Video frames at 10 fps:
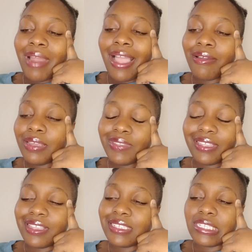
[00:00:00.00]
I don't even
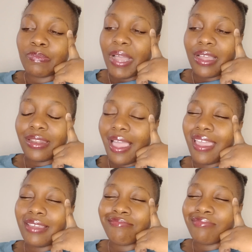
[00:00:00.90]
think this is
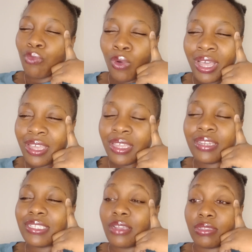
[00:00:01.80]
like,
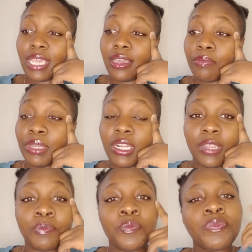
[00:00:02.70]
what? This is gonna take a
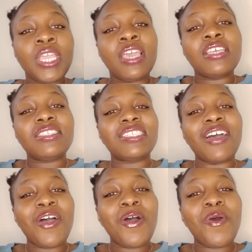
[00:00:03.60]
minute.
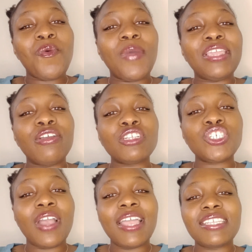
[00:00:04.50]
So when you're
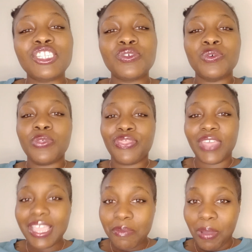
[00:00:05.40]
trying to
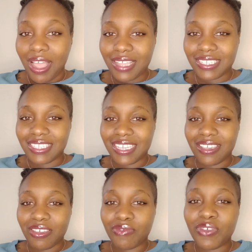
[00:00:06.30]
think
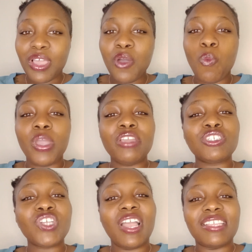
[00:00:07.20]
positive, when
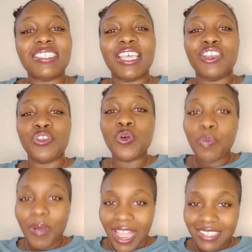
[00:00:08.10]
you're trying to
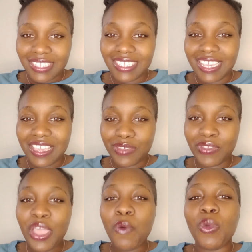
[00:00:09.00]
do positive,
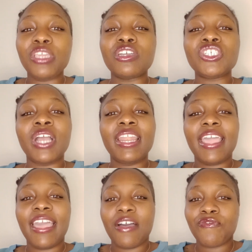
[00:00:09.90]
when you're trying to
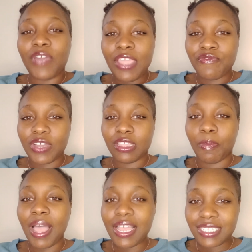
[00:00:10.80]
have faith for the
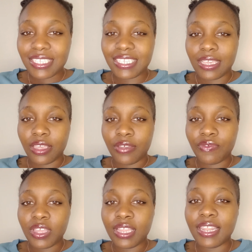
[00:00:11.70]
positive,
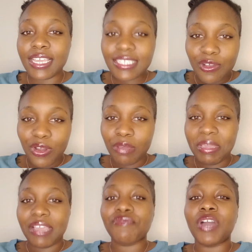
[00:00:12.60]
that's going to
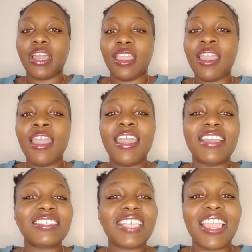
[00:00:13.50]
be a fight.
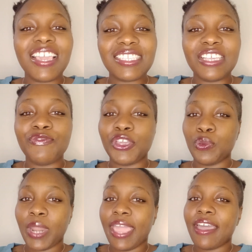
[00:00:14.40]
It's easy for
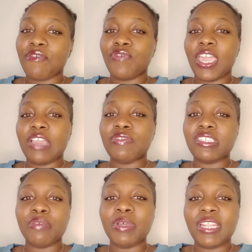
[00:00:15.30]
you to have faith
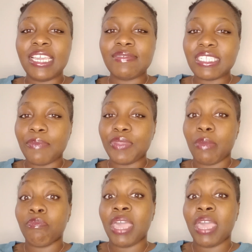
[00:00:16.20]
to believe something